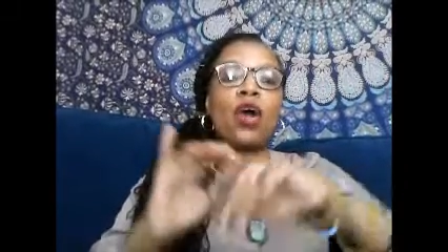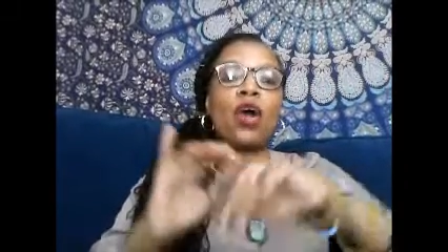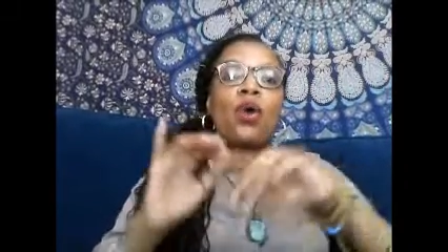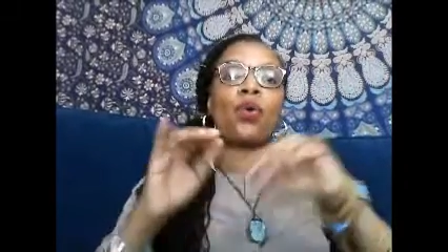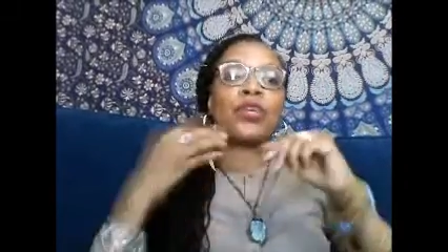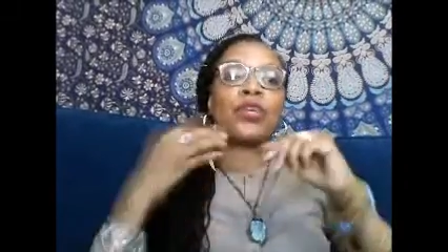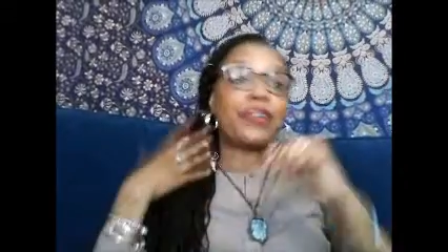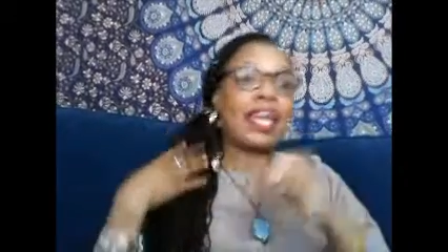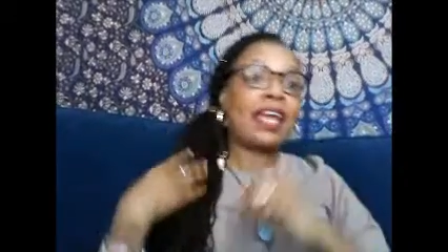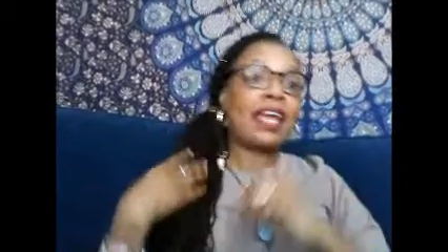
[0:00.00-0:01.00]
or your
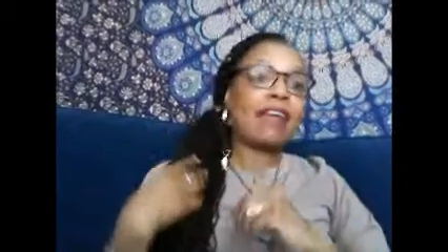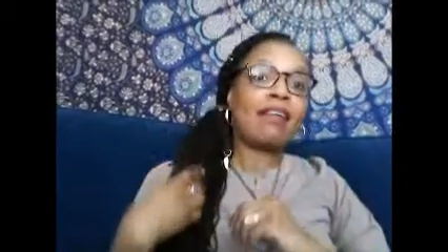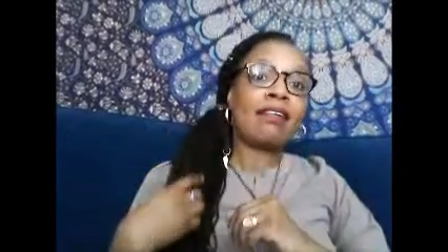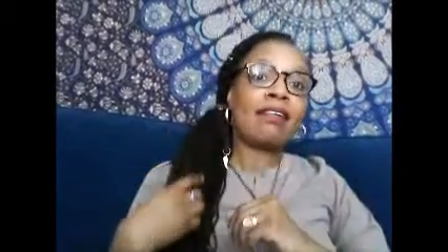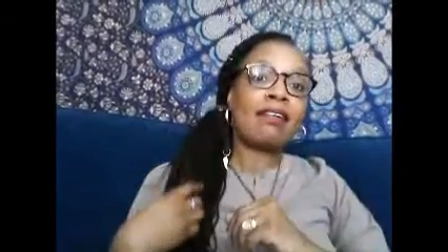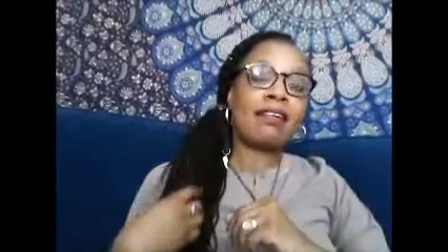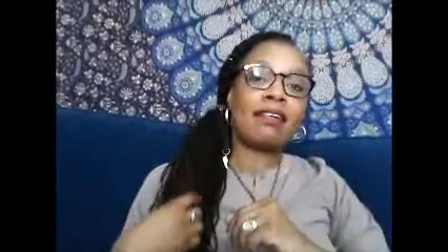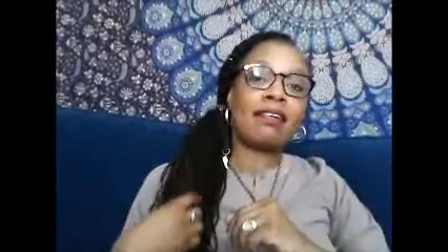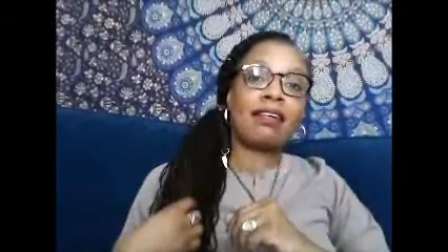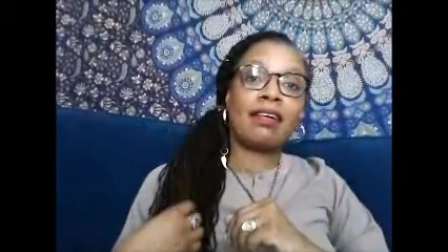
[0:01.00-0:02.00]
hair,
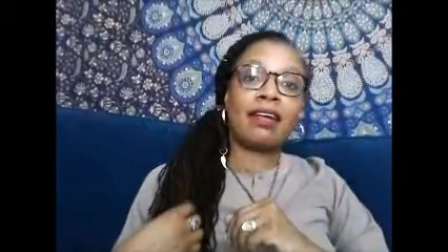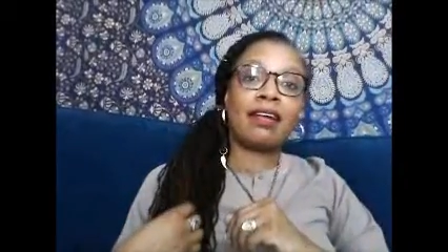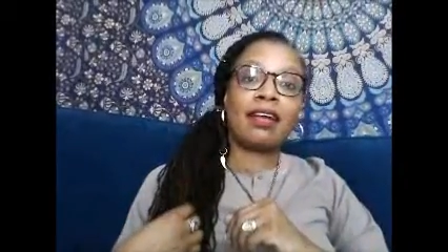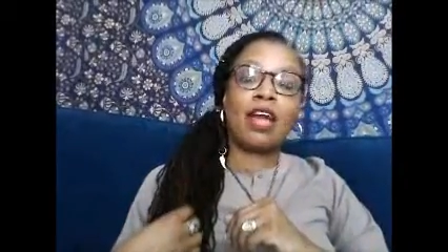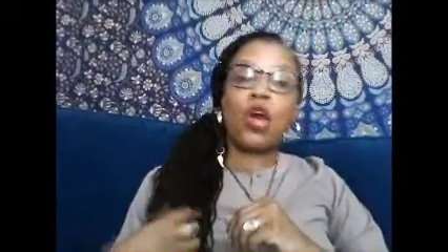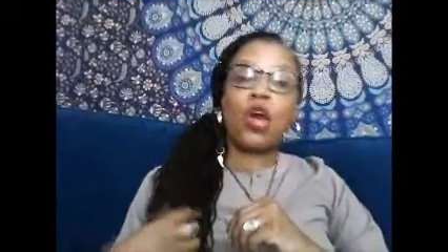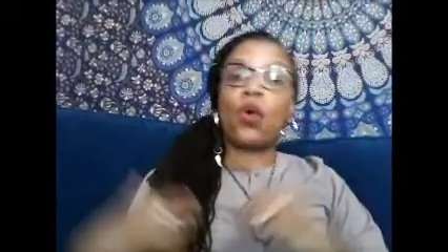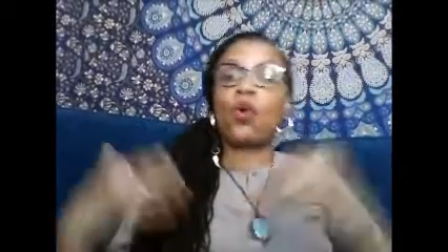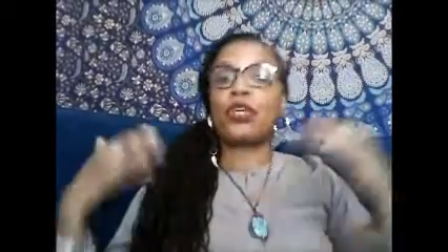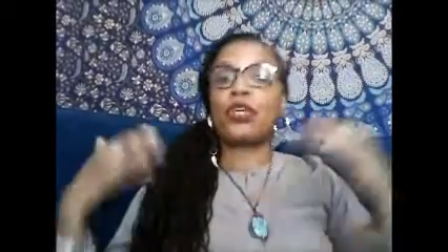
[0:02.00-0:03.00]

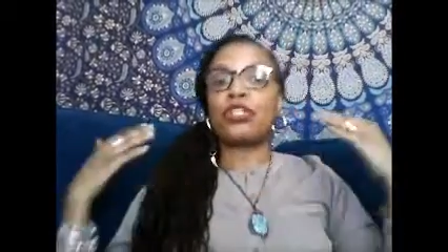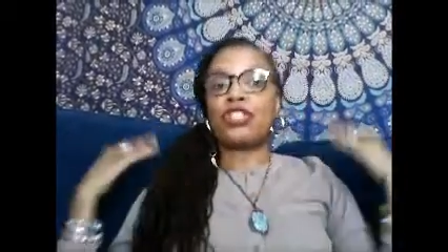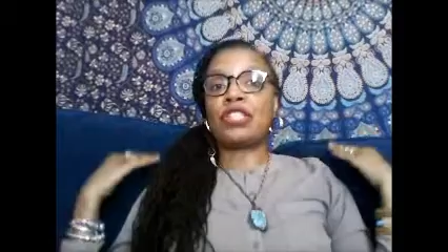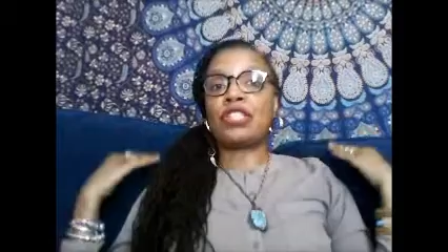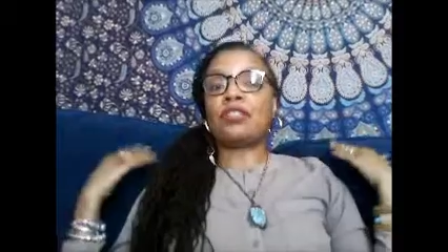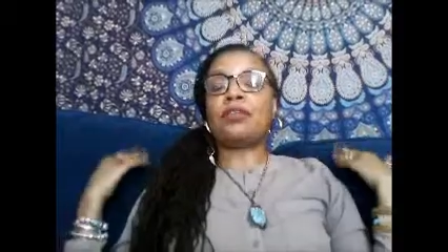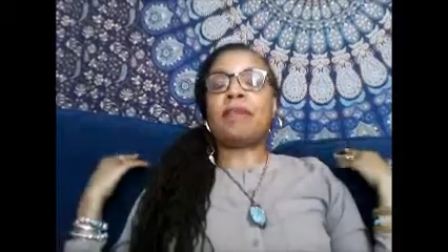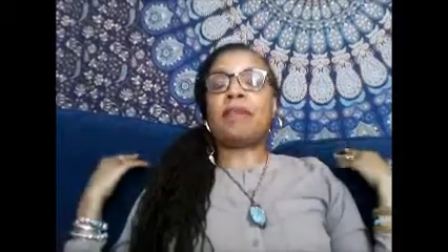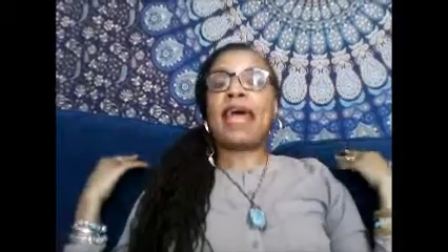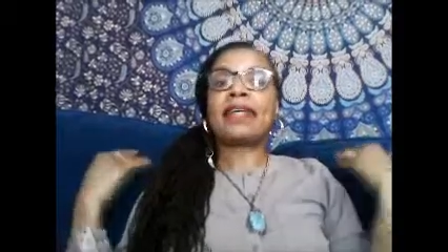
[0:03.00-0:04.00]
or your
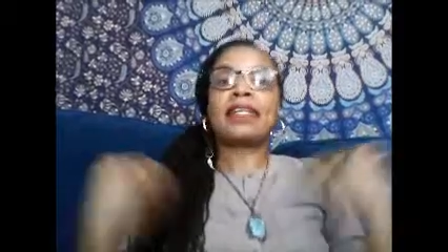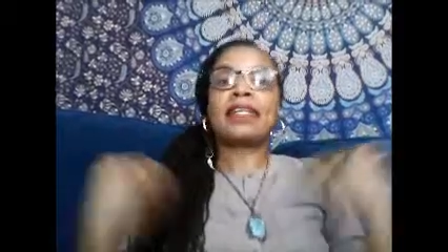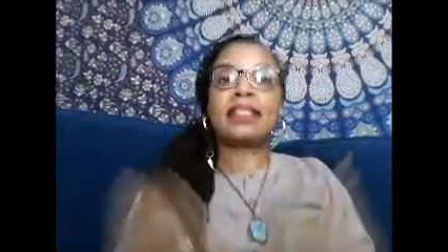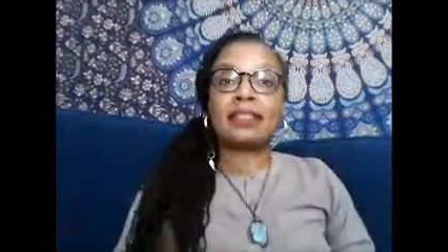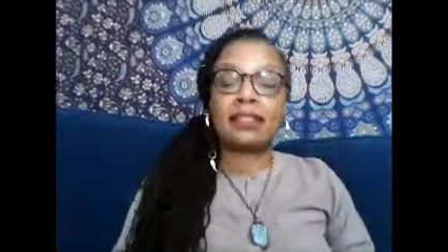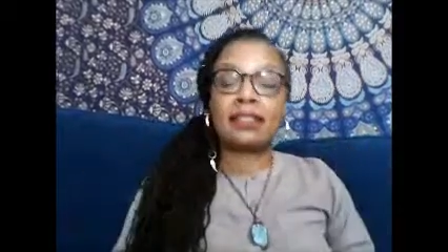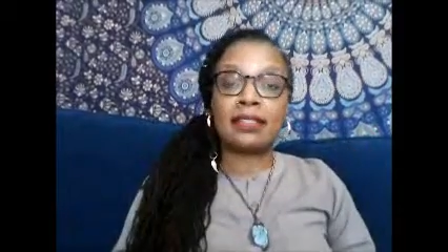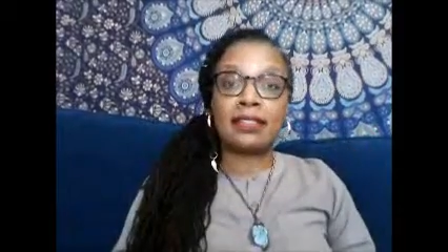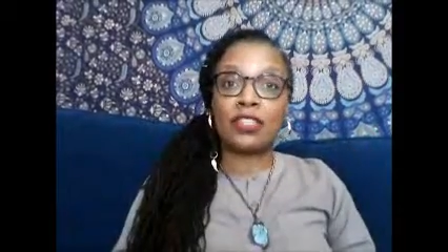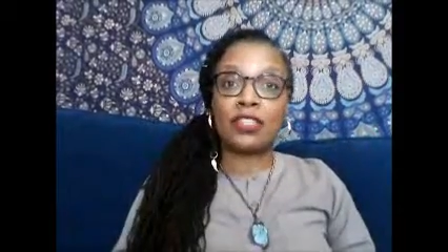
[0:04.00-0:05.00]
back against the
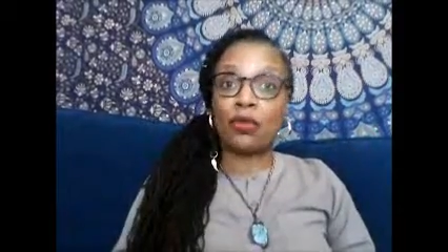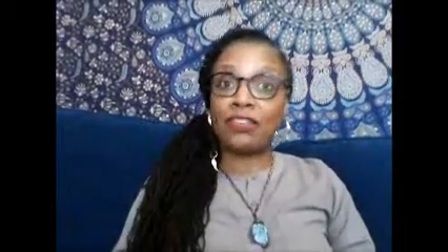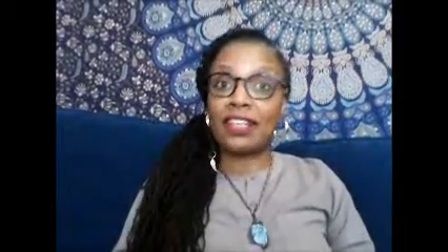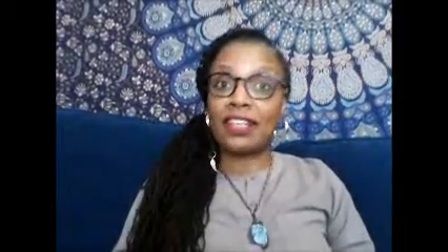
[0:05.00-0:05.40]
sofa.